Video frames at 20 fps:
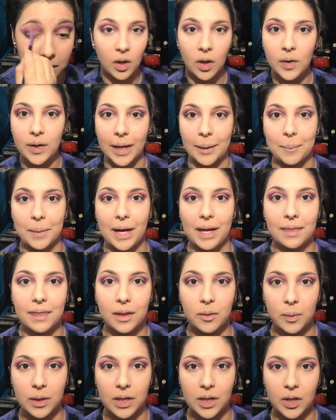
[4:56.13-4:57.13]
Okay, I
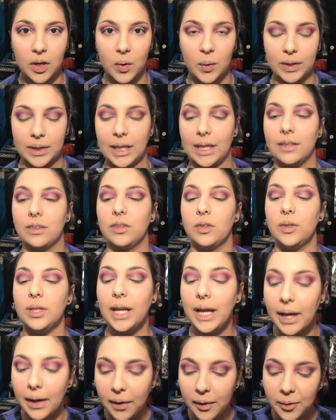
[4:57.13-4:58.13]
think we can go with that. So
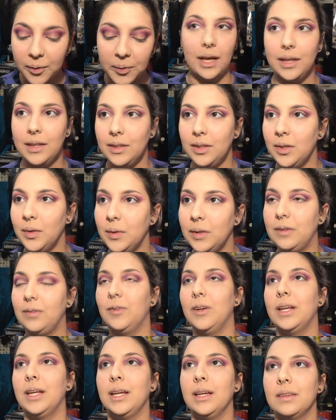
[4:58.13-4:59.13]
now, and you know what's
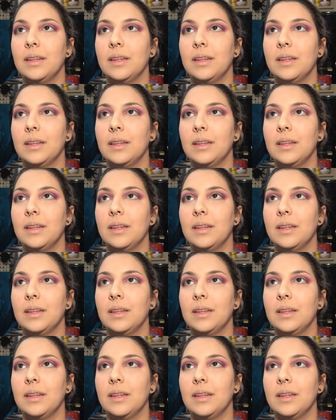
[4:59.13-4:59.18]
funny?